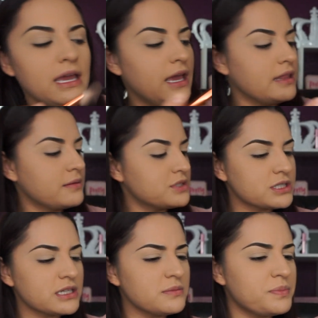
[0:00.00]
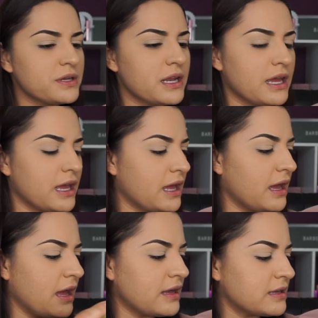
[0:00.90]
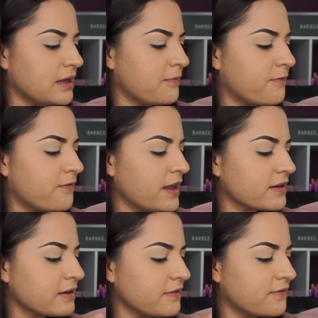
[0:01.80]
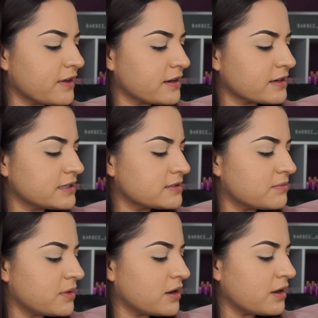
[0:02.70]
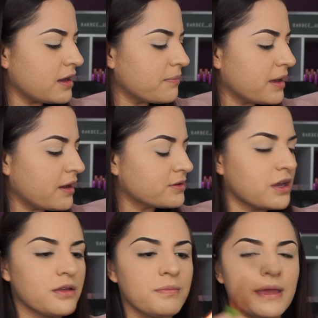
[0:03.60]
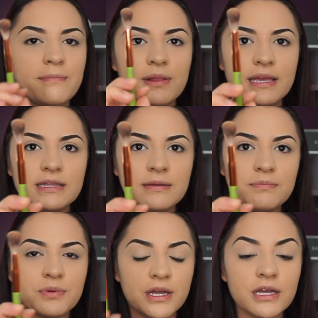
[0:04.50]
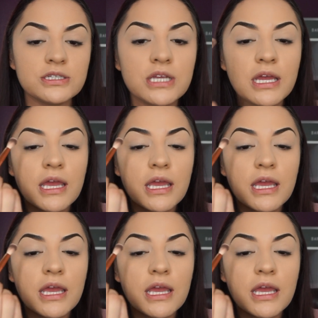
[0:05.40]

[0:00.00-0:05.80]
and I'm just gonna put a very small amount on my blending brush,